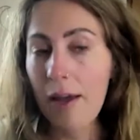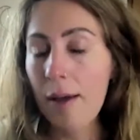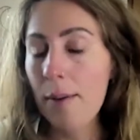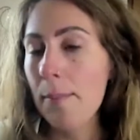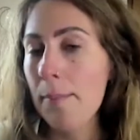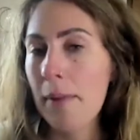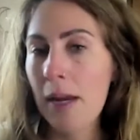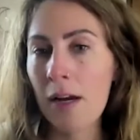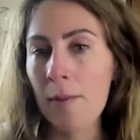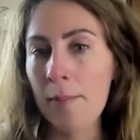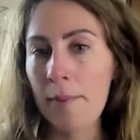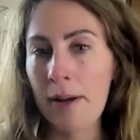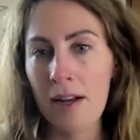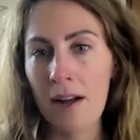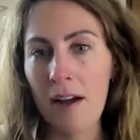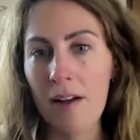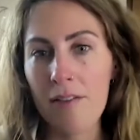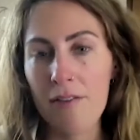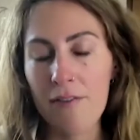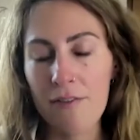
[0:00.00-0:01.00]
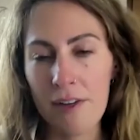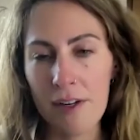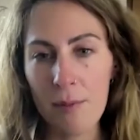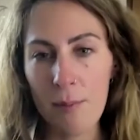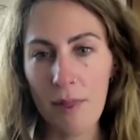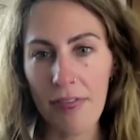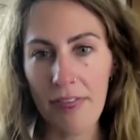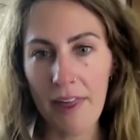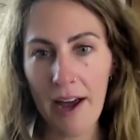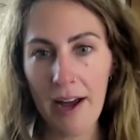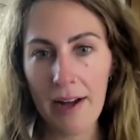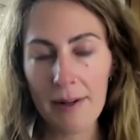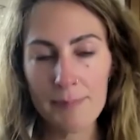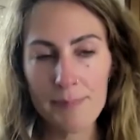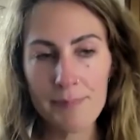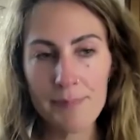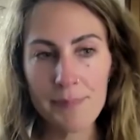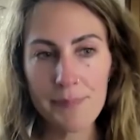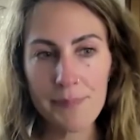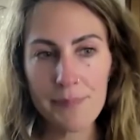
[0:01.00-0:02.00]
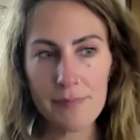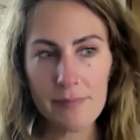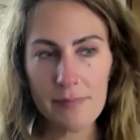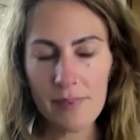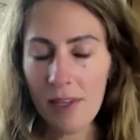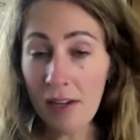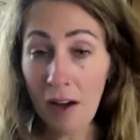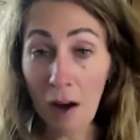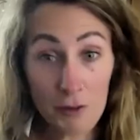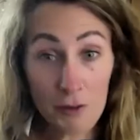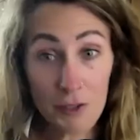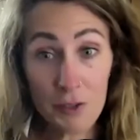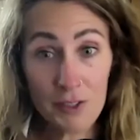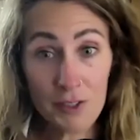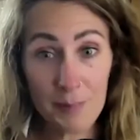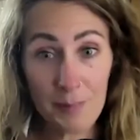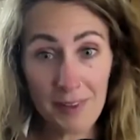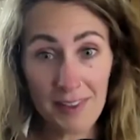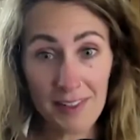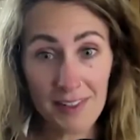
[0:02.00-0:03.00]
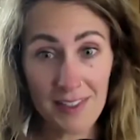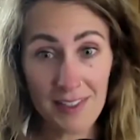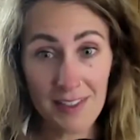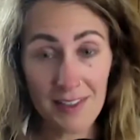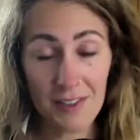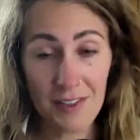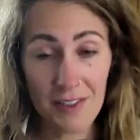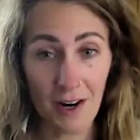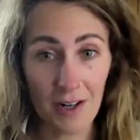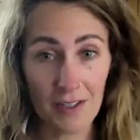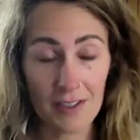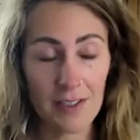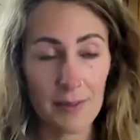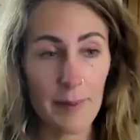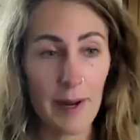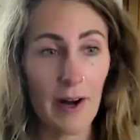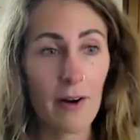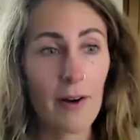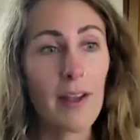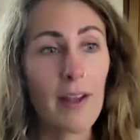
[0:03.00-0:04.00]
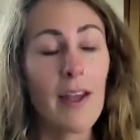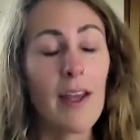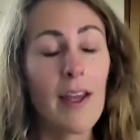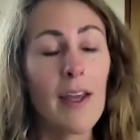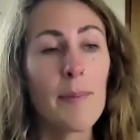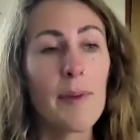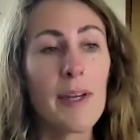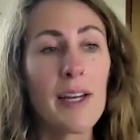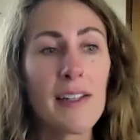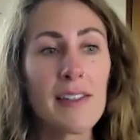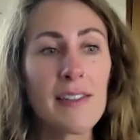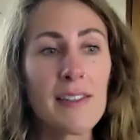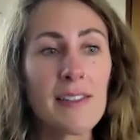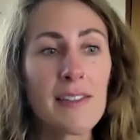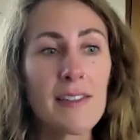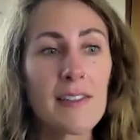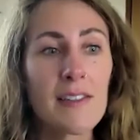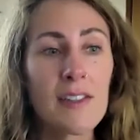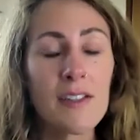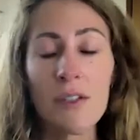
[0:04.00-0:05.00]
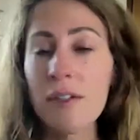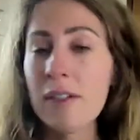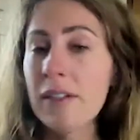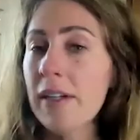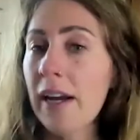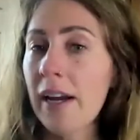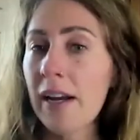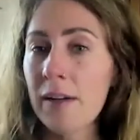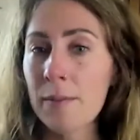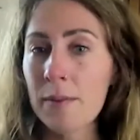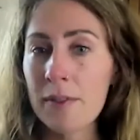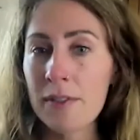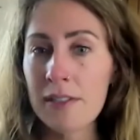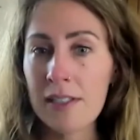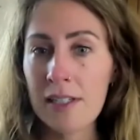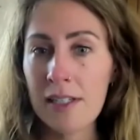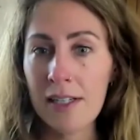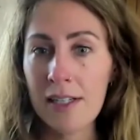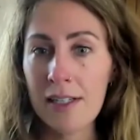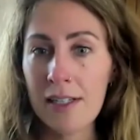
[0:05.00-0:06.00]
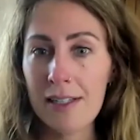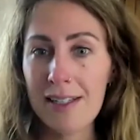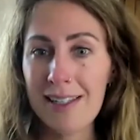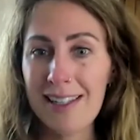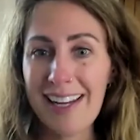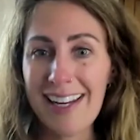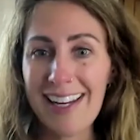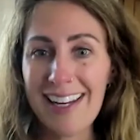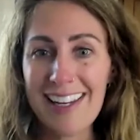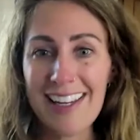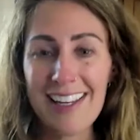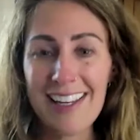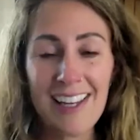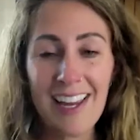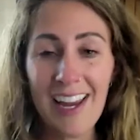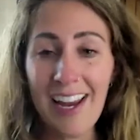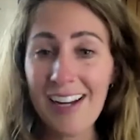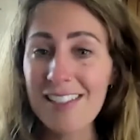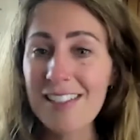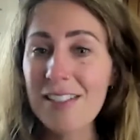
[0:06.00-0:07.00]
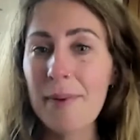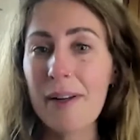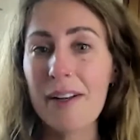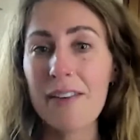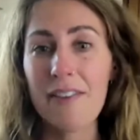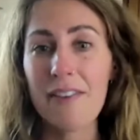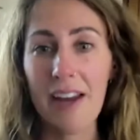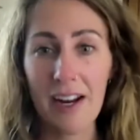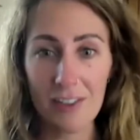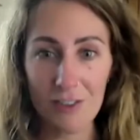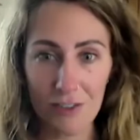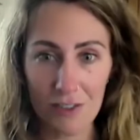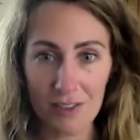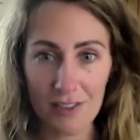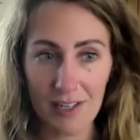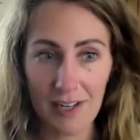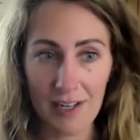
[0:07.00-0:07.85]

may or may not fit with that also something that Cesar talks about because certain animals need like X amount of exercise